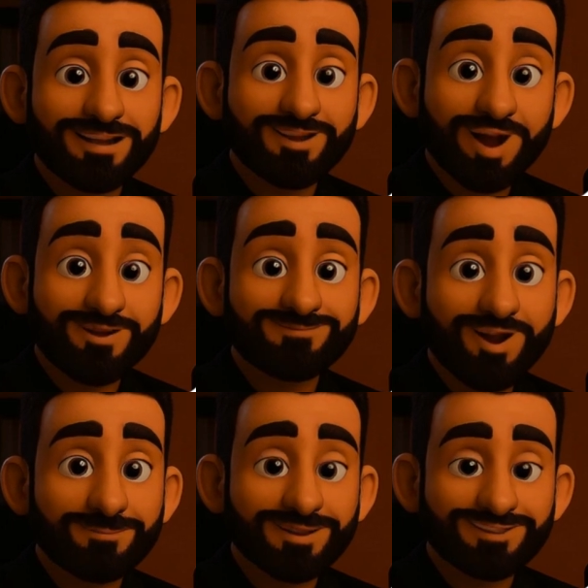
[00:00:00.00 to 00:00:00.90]
No
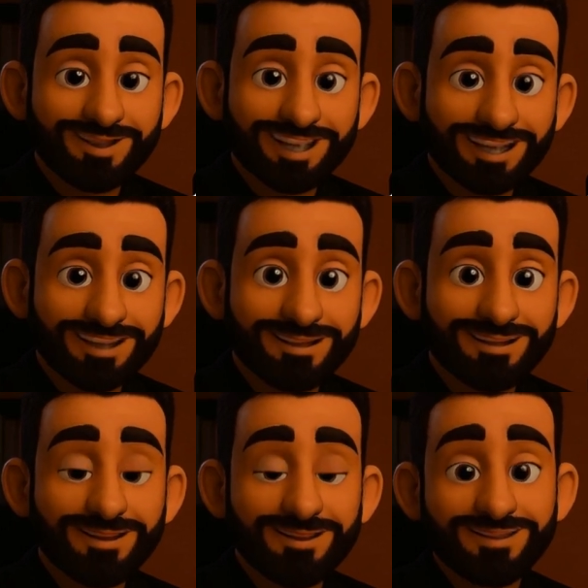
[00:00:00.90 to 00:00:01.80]
formal treaty.
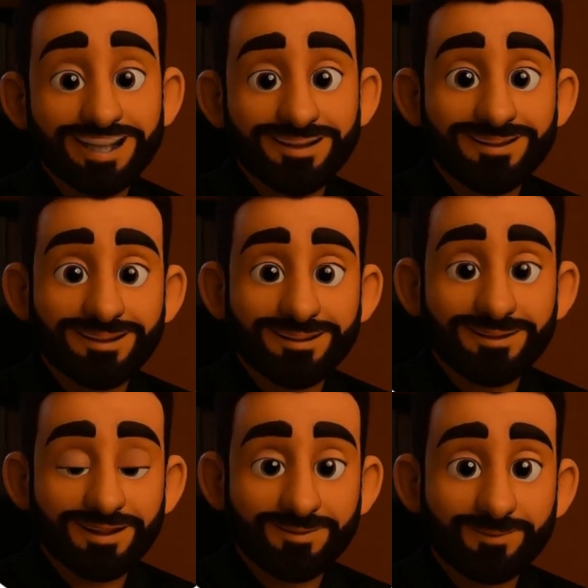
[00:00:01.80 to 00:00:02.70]
The
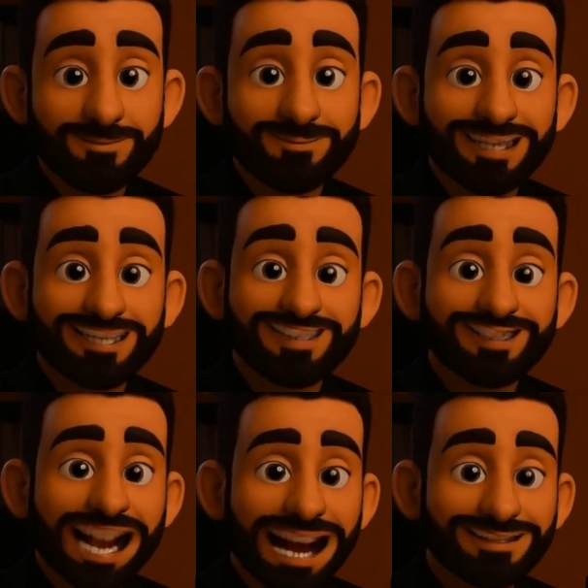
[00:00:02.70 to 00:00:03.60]
agreement is
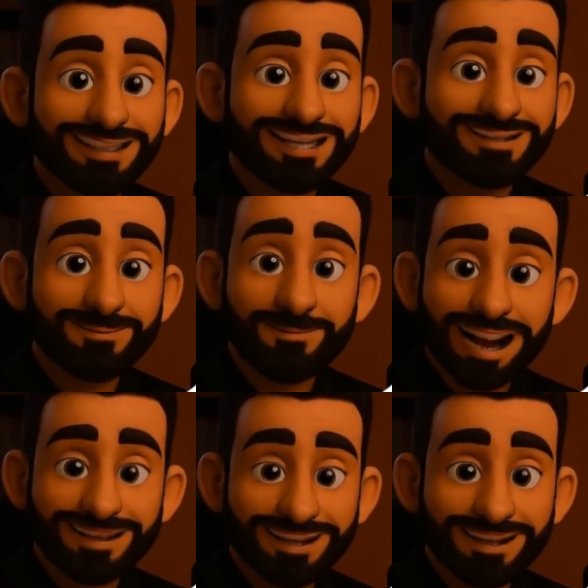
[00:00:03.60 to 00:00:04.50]
not legally
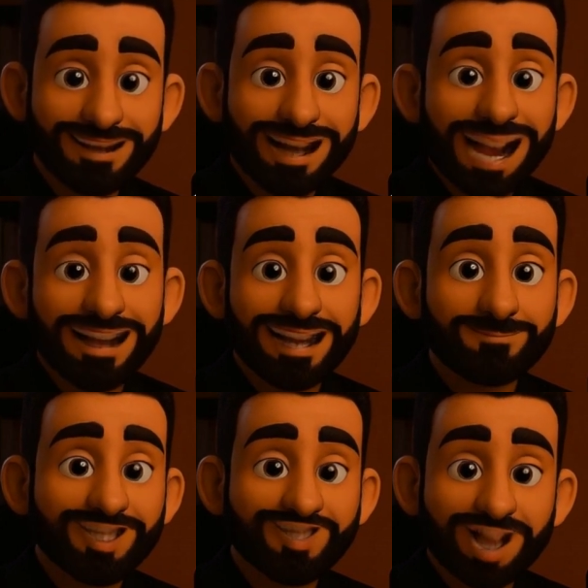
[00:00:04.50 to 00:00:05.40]
binding and can
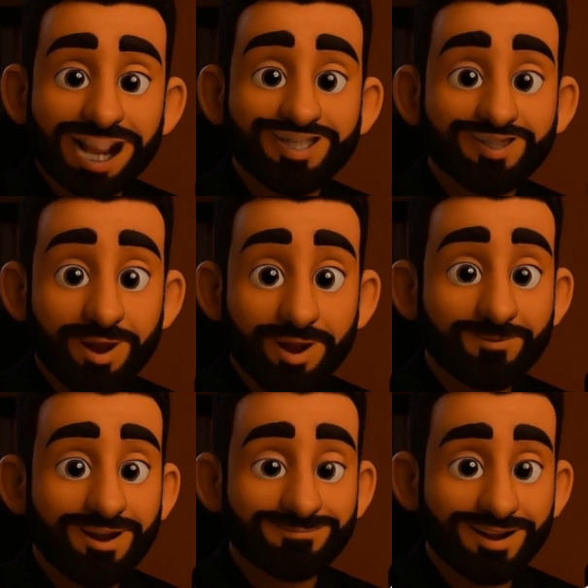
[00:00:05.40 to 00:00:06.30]
be changed or
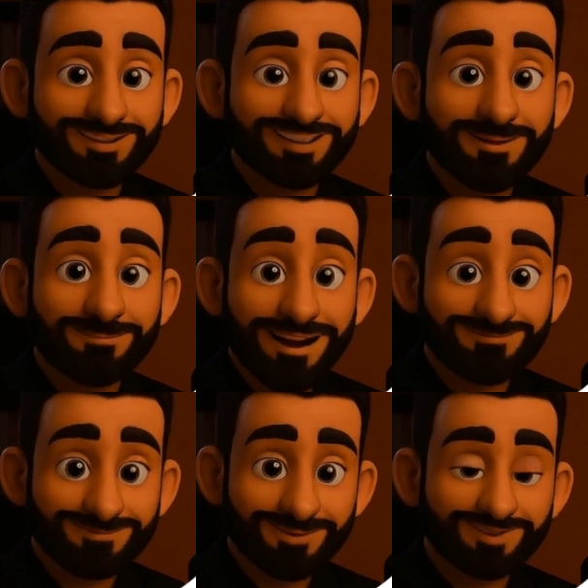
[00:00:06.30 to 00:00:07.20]
reversed by
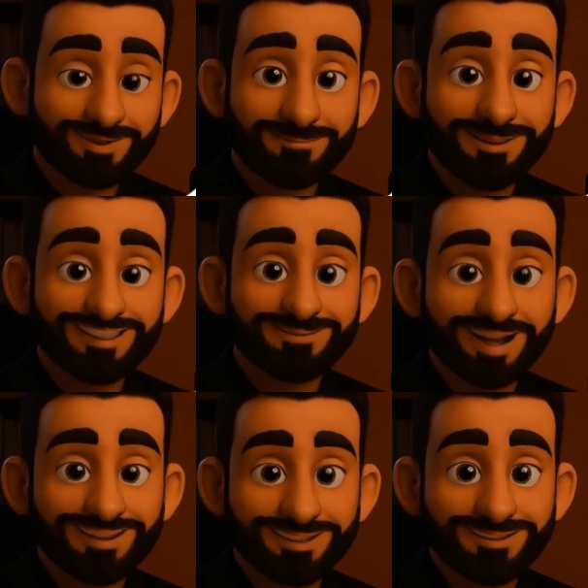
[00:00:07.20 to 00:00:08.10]
future
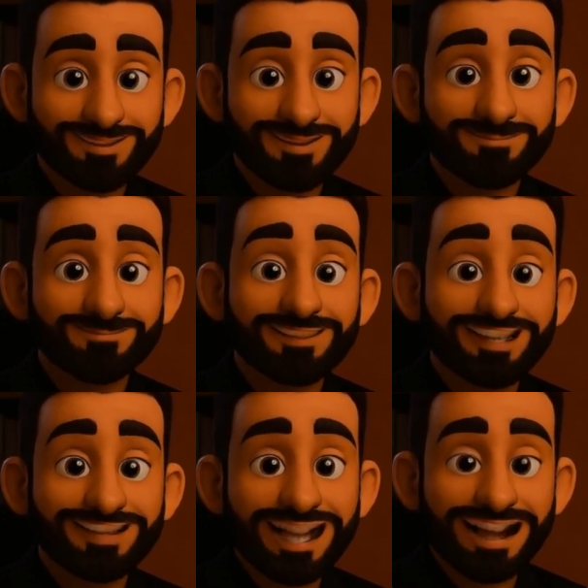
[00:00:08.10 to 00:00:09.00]
administrations.
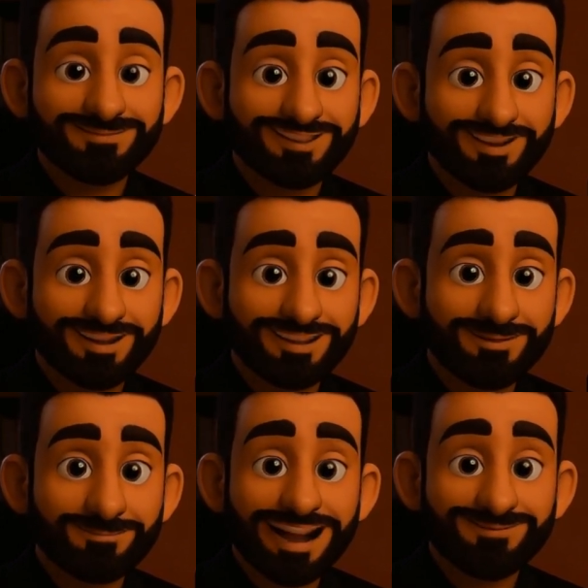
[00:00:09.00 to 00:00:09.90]
This lack of certainty
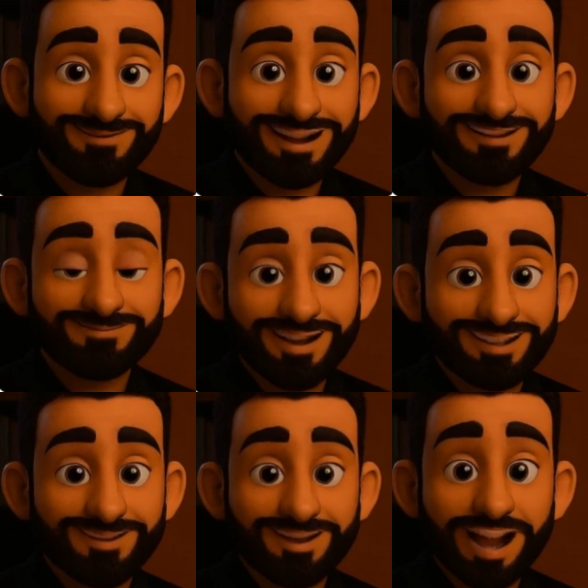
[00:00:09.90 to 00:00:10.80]
may affect
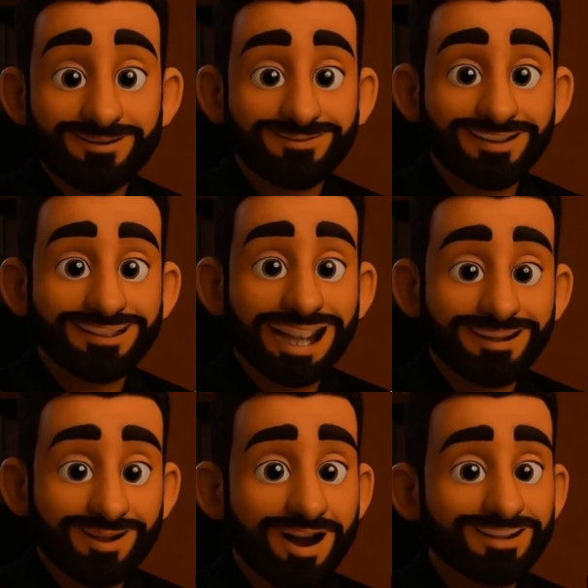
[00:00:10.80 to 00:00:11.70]
investor confidence
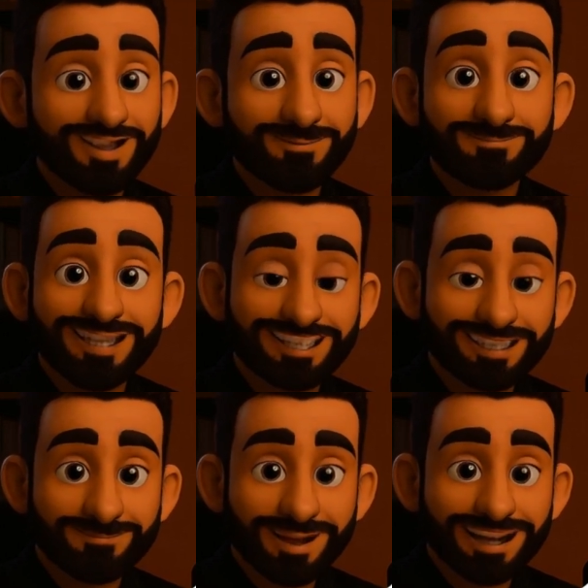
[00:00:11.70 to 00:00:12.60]
and long-term
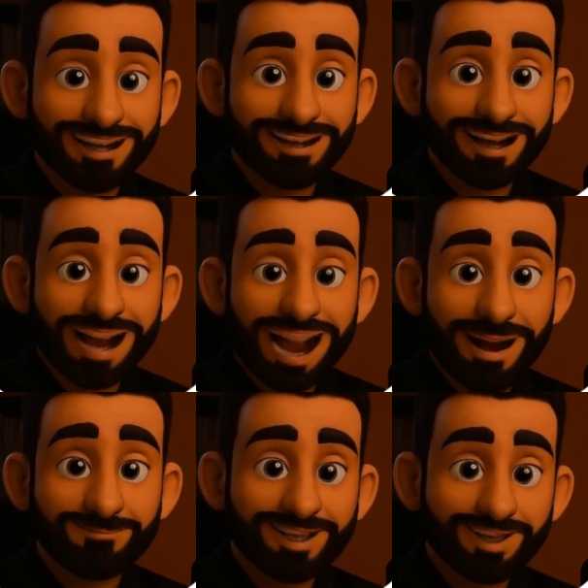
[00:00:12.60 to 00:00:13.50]
business planning.
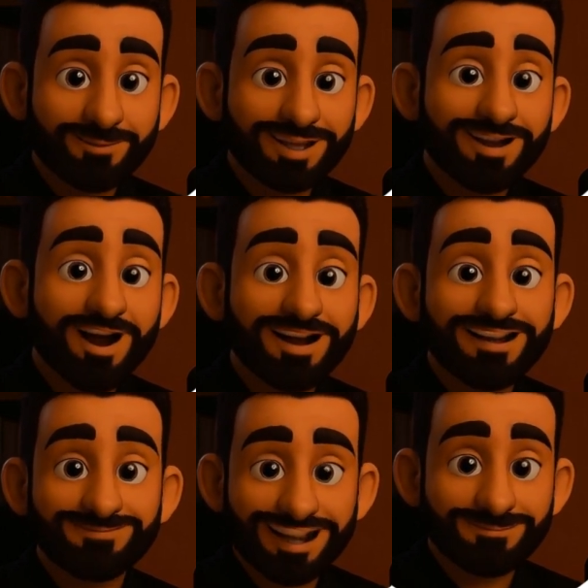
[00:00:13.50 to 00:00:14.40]
Ambiguity on
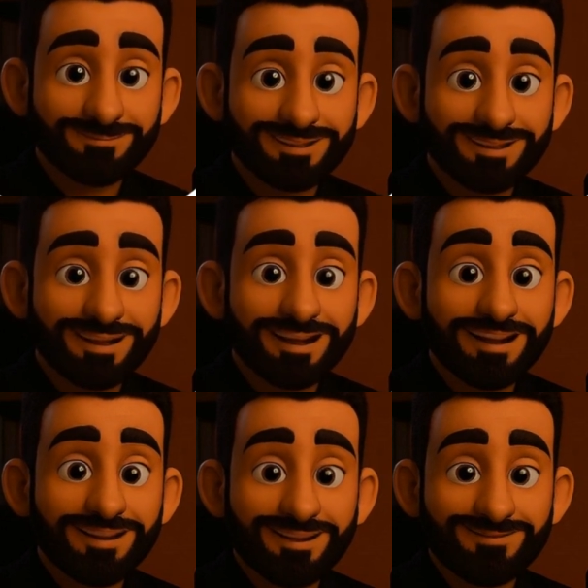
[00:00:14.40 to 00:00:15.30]
investment.
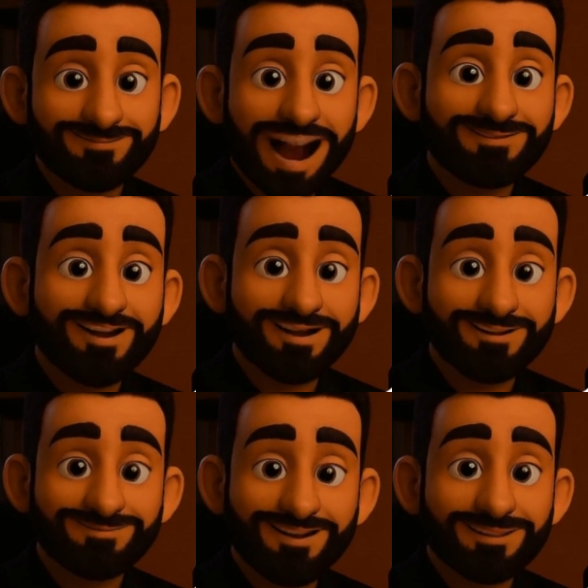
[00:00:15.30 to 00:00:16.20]
The
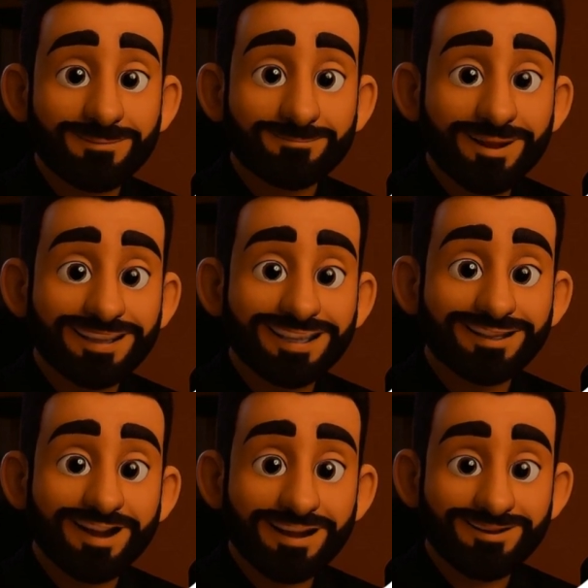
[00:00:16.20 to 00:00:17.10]
$550
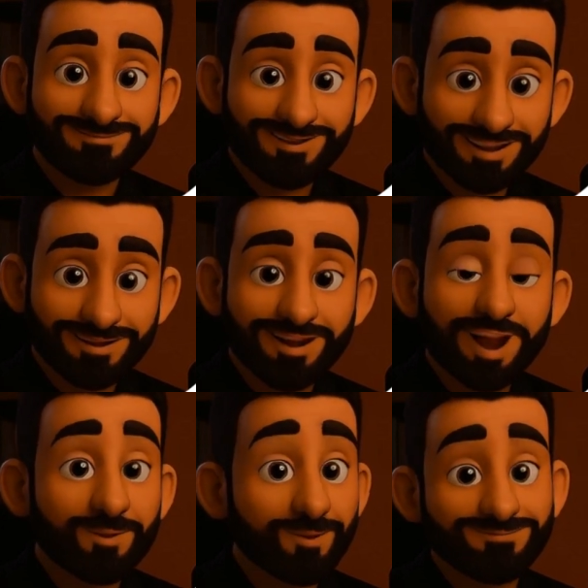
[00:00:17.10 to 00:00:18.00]
billion figure
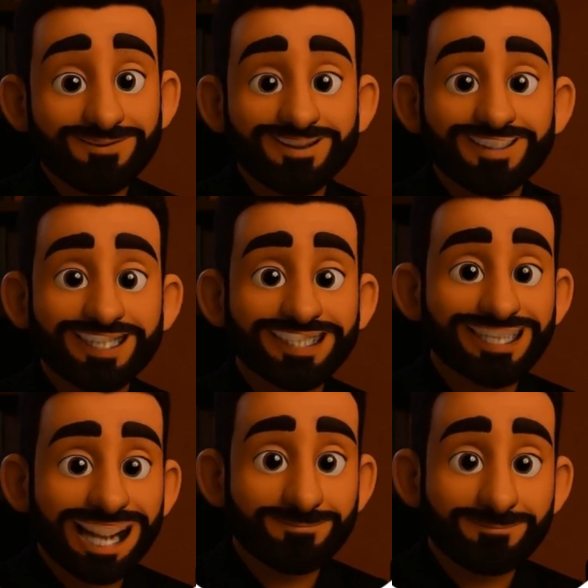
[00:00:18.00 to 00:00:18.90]
refers to
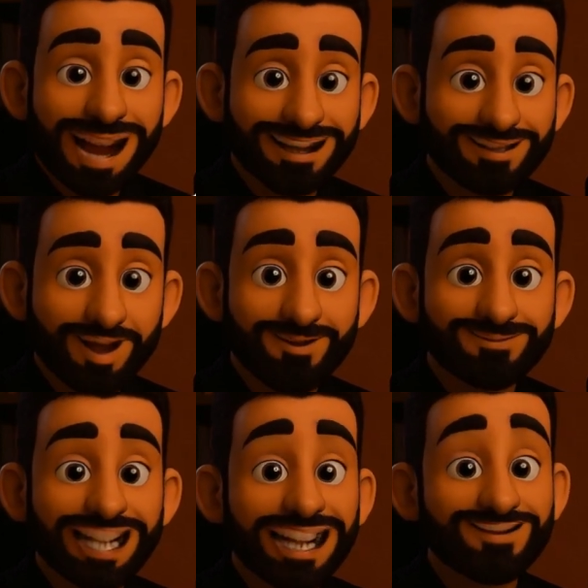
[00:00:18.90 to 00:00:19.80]
state-backed
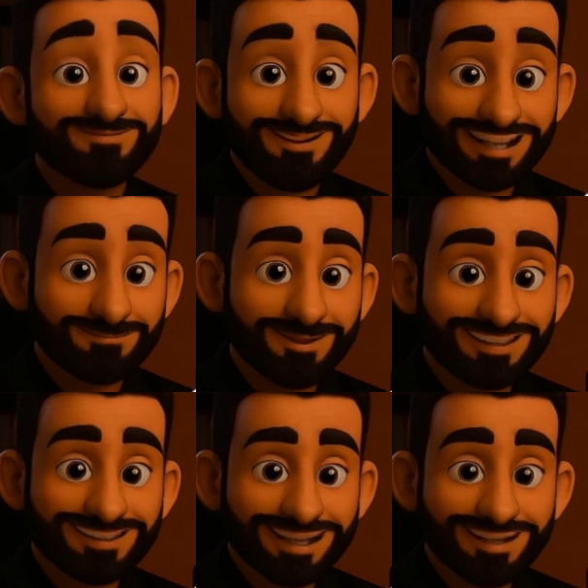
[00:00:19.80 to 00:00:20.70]
loans and investment
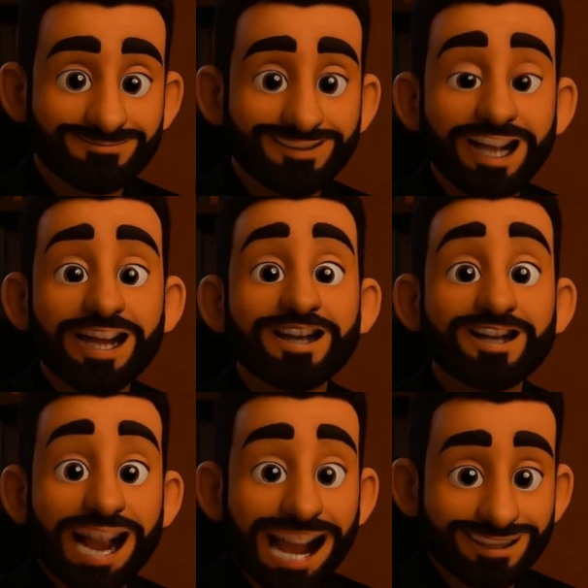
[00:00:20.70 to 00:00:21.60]
incentives,
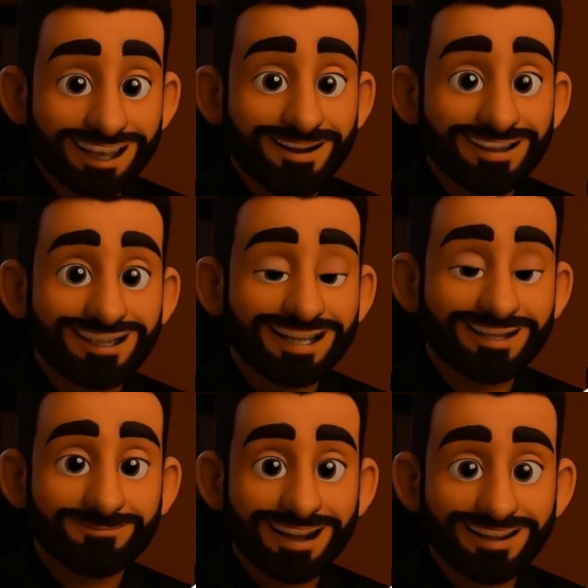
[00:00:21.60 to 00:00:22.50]
not guaranteed
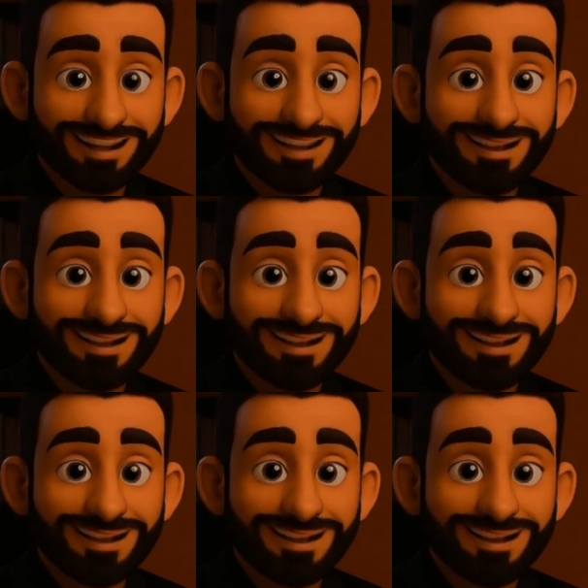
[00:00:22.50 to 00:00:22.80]
spending.